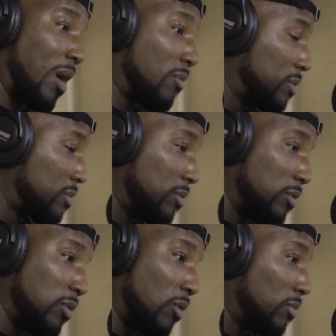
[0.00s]
I was
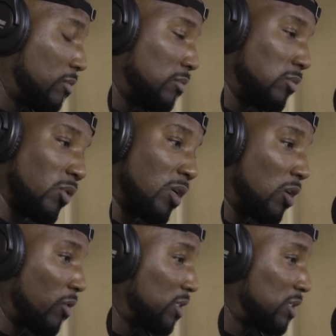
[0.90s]
drinking
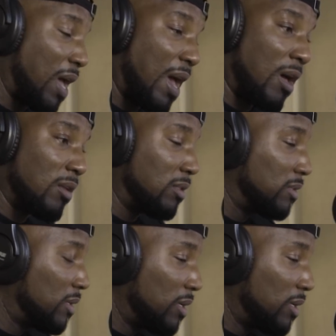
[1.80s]
Cristal and